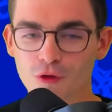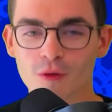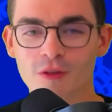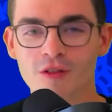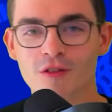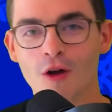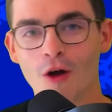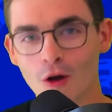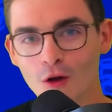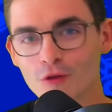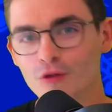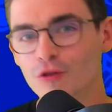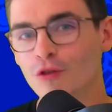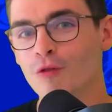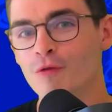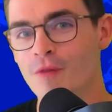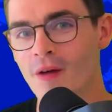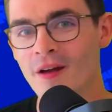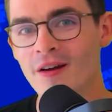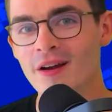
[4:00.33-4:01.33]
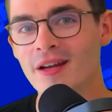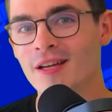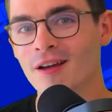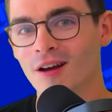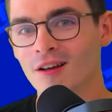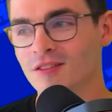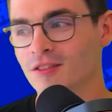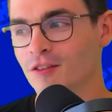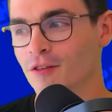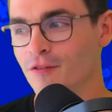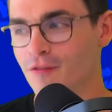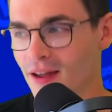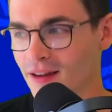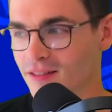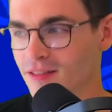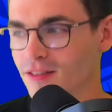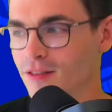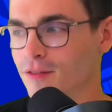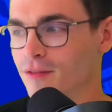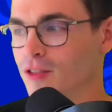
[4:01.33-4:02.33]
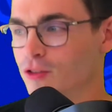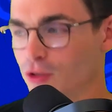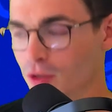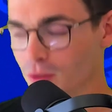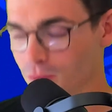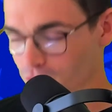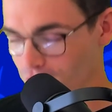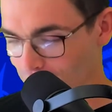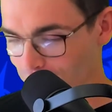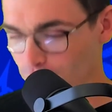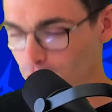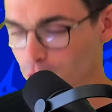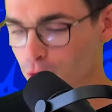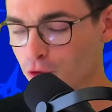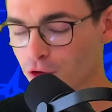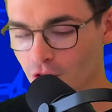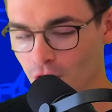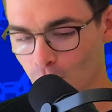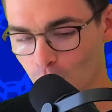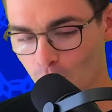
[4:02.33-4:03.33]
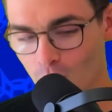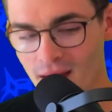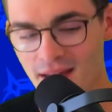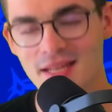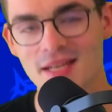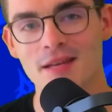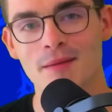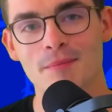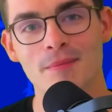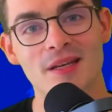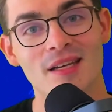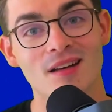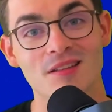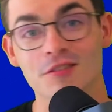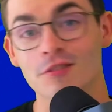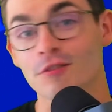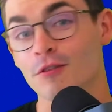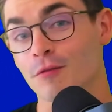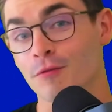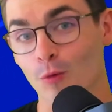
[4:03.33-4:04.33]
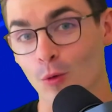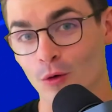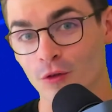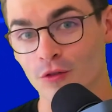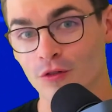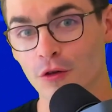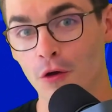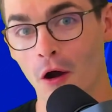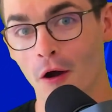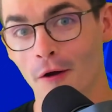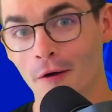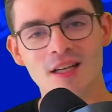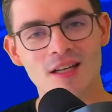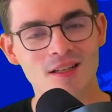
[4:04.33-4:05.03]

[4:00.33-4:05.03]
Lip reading: is also very cost effective in terms of evolution and awakening because it's a 4-star.